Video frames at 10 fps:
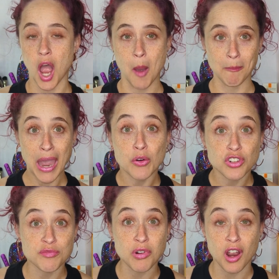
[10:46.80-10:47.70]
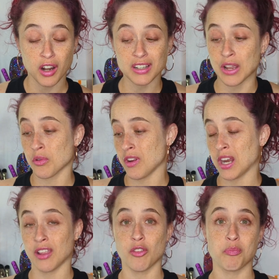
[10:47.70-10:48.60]
amount of product. I was
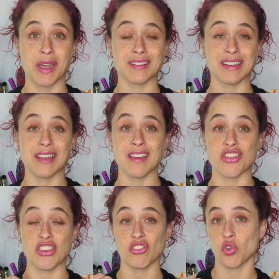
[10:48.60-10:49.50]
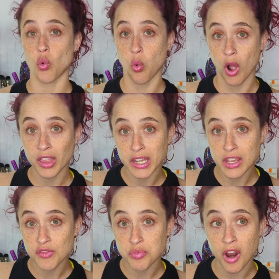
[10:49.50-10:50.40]
not expecting this
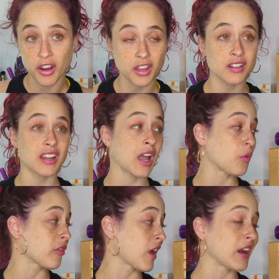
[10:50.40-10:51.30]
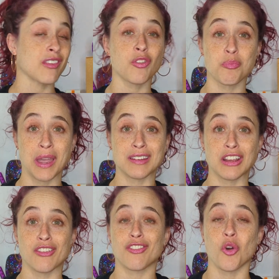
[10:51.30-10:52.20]
quality of product. I was not
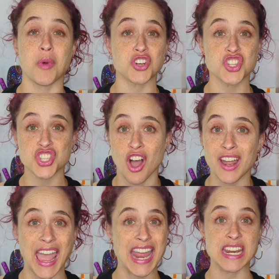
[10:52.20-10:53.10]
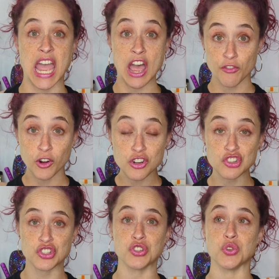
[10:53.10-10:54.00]
expecting so much thought and
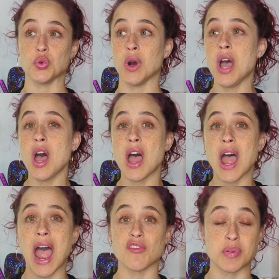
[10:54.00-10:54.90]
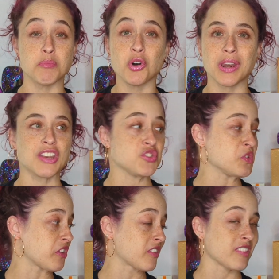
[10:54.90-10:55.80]
effort to have been put
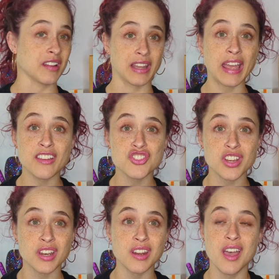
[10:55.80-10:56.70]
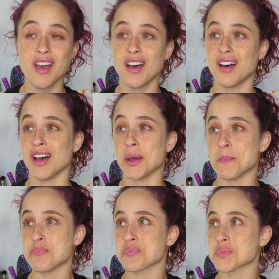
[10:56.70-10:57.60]
into the selection. I'm